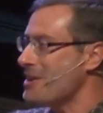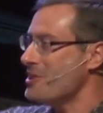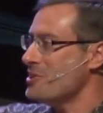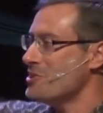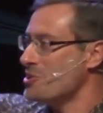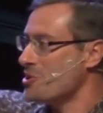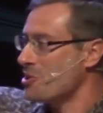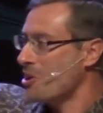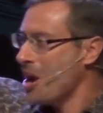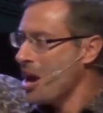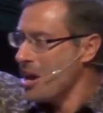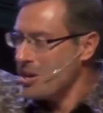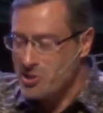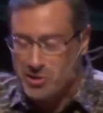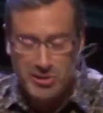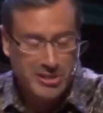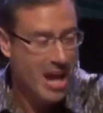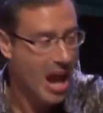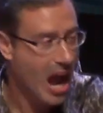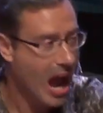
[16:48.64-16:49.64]
and your
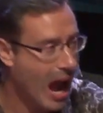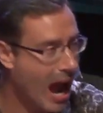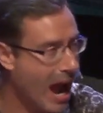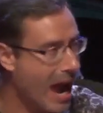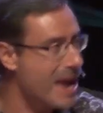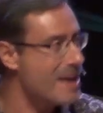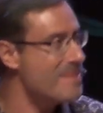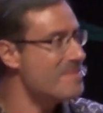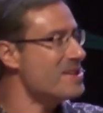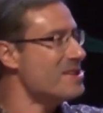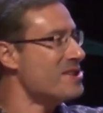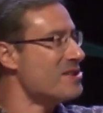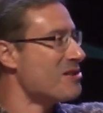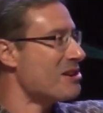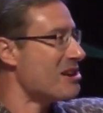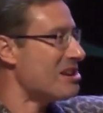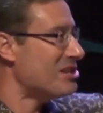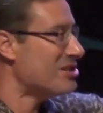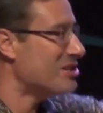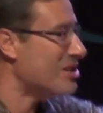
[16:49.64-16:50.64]
time and your
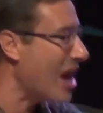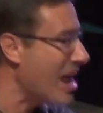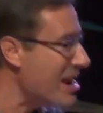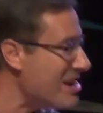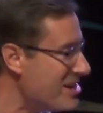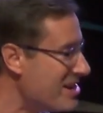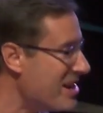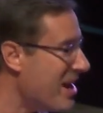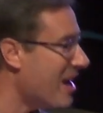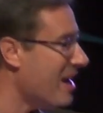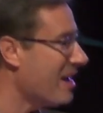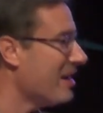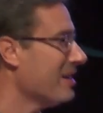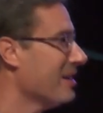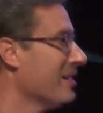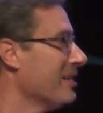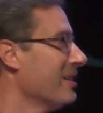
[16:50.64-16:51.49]
agenda,